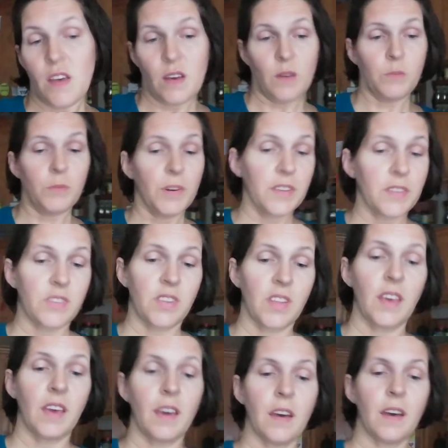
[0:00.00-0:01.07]
we'll
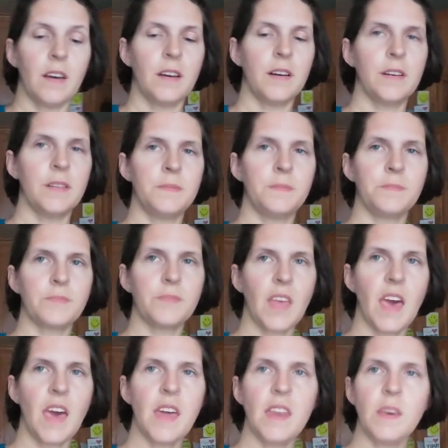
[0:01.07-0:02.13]
see.
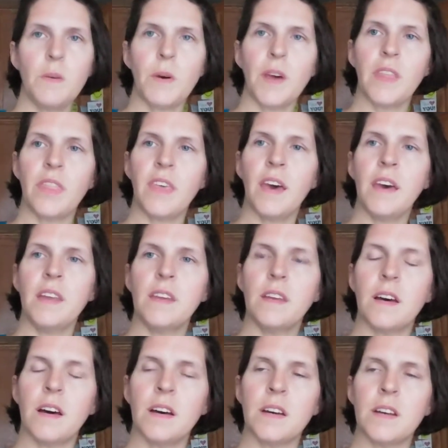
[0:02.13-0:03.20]
Anyway,
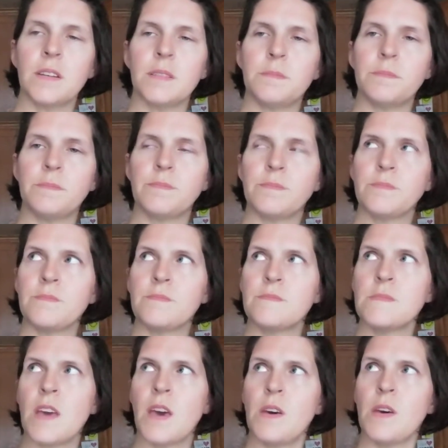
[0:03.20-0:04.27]
then
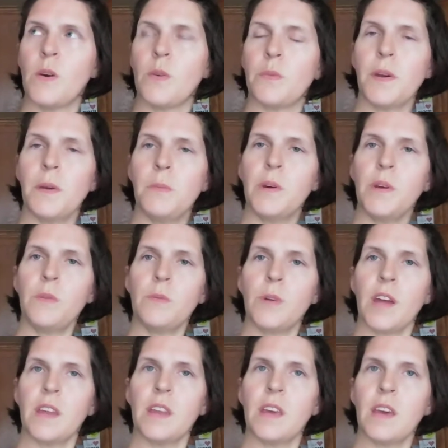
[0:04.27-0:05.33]
we went
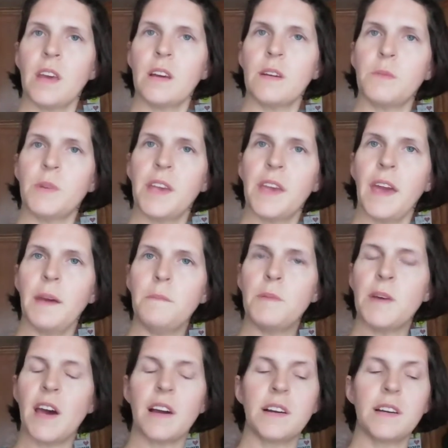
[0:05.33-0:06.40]
running and we came
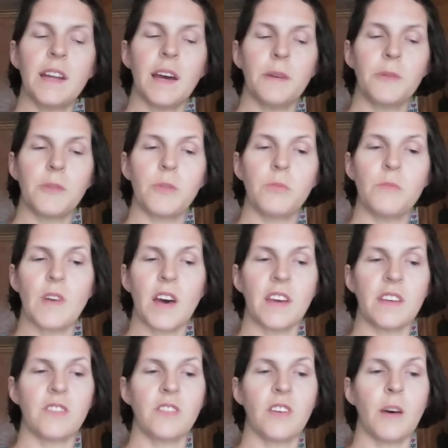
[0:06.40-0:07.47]
back and I
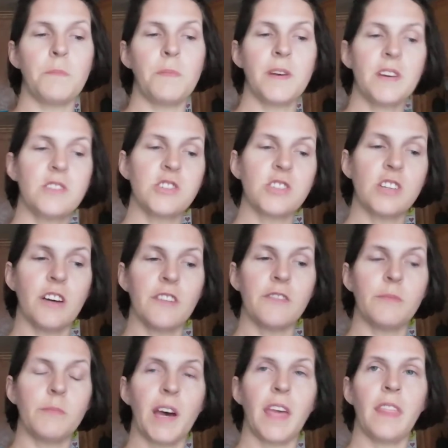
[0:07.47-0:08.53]
saw a picture of
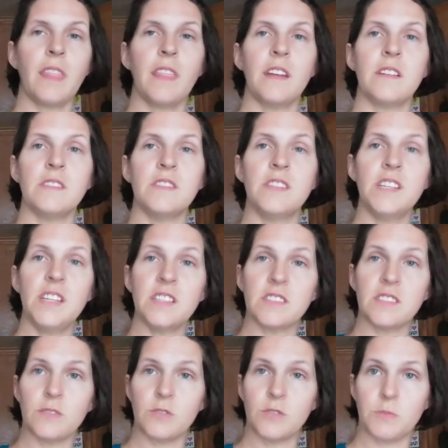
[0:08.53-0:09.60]
my little
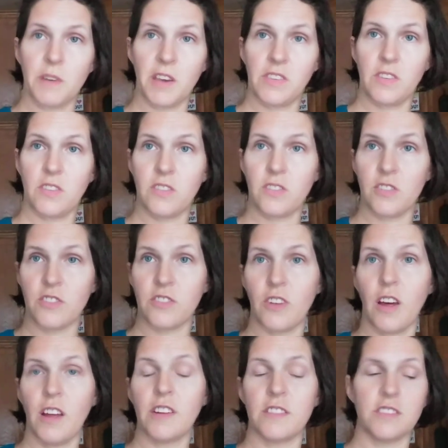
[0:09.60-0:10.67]
niece. It was my sister's
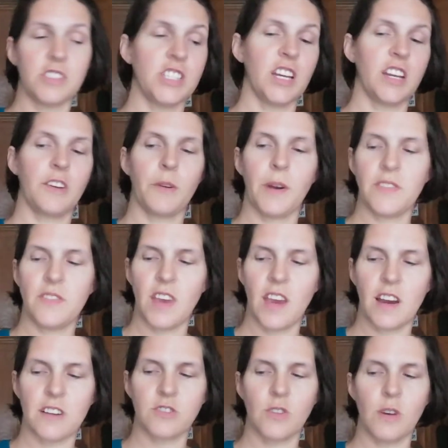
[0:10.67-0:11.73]
daughter and she had crazy
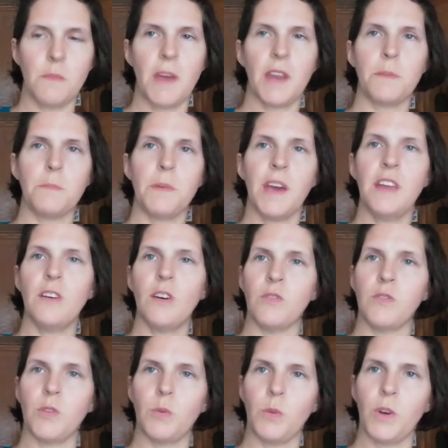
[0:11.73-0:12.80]
hair, so I made a
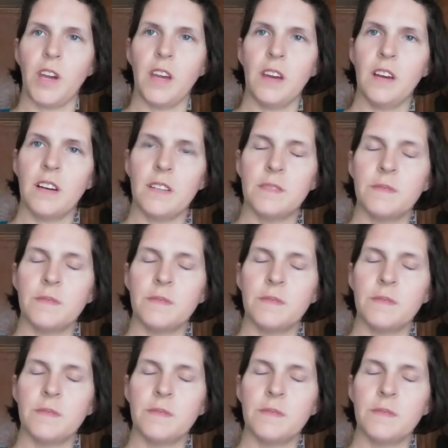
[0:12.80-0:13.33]
Beethoven wig.